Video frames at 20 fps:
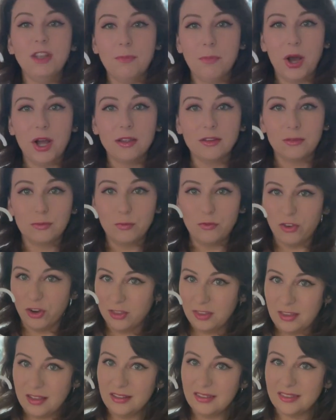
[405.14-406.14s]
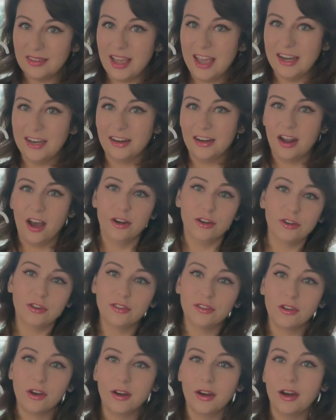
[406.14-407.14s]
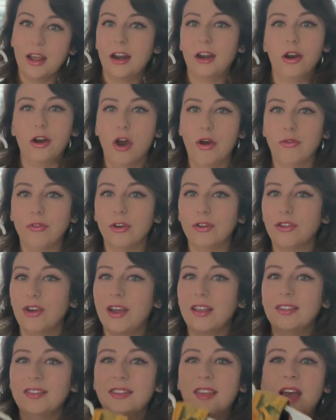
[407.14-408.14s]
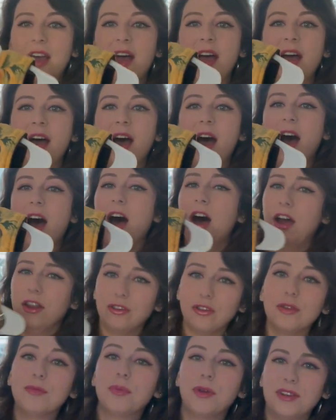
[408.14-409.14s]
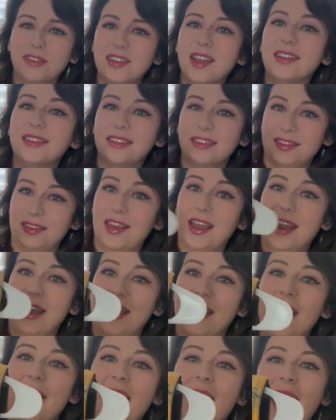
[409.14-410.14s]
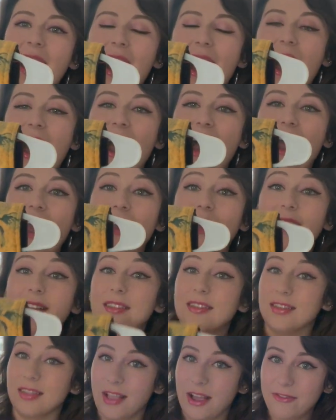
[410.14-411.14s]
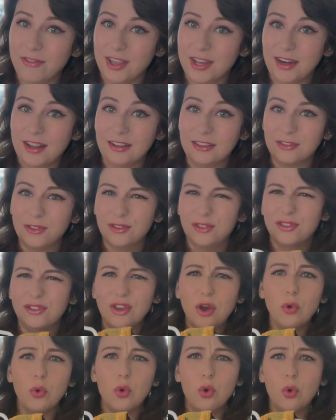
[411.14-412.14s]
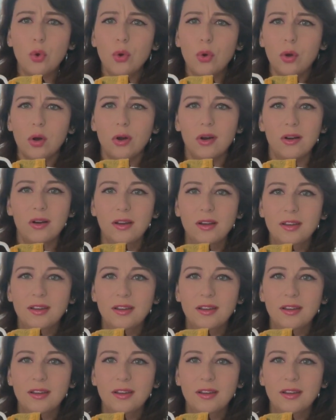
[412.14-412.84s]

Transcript: bucks for this and an underskirt and an overdress, 100% slay. I love it. It's so cool.